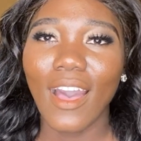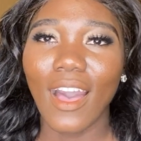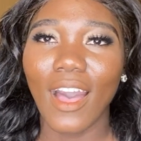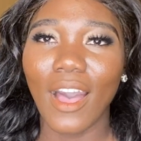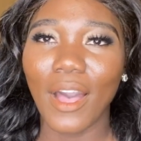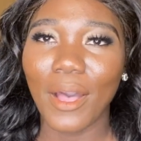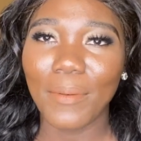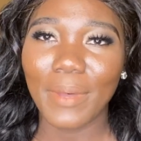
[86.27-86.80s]

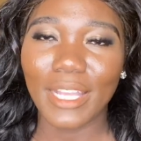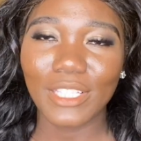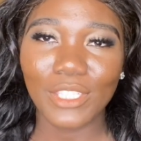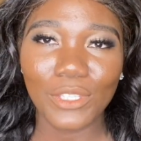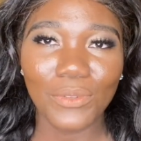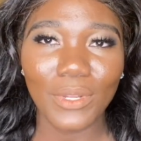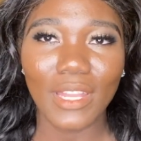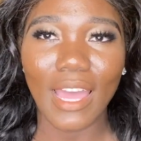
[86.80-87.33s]
I
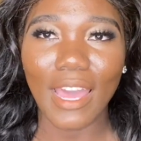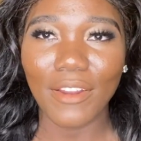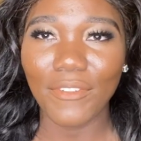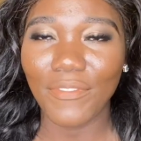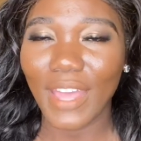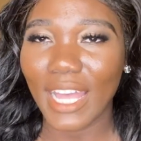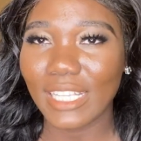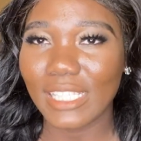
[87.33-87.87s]
do a lot
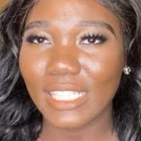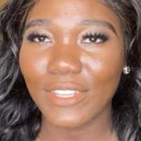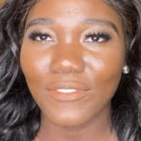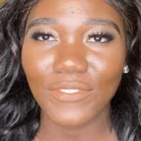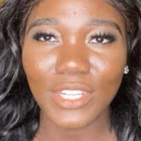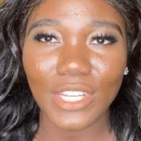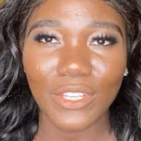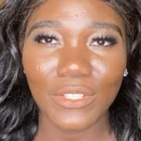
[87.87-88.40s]
of
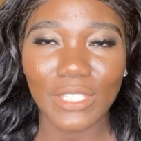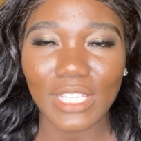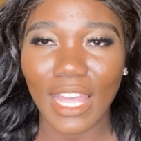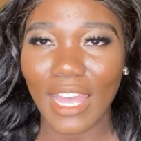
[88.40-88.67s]
fasting videos.